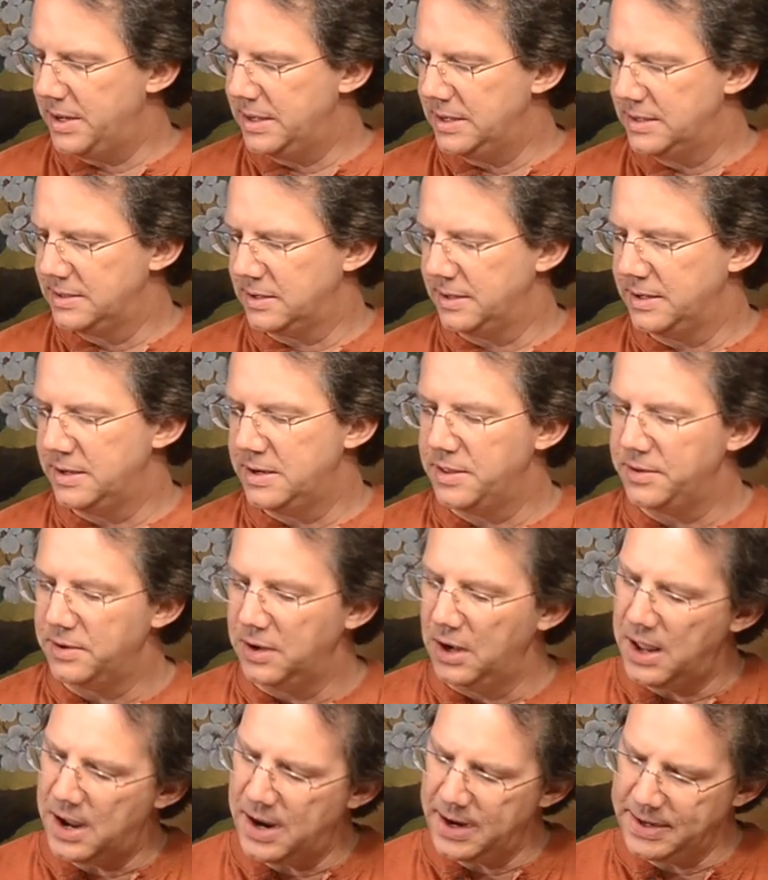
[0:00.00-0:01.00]
It is on another
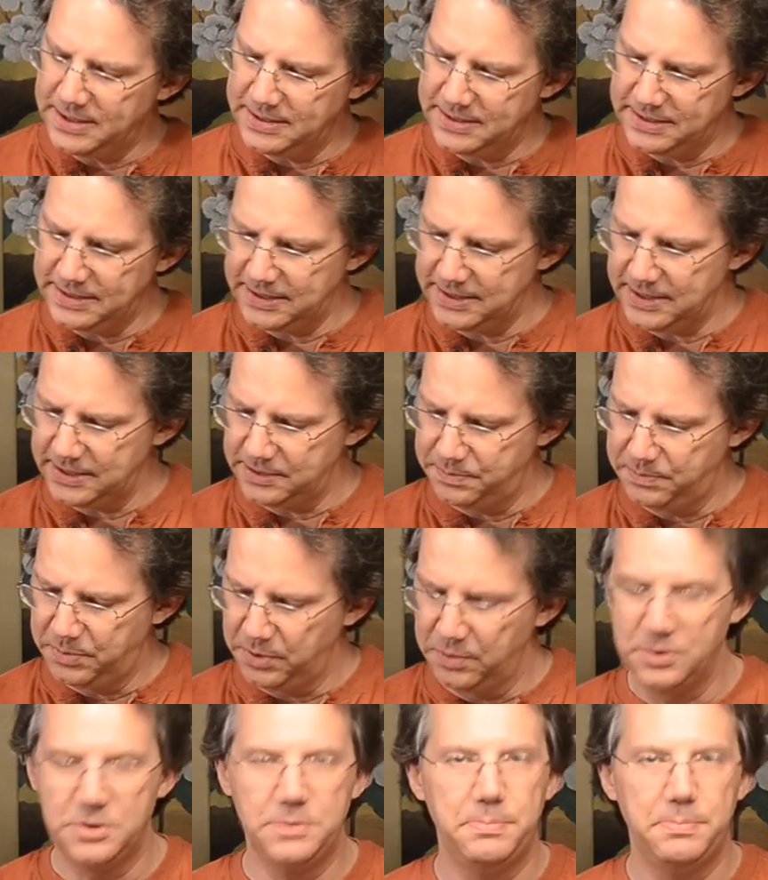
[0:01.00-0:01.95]
line. It just says brew with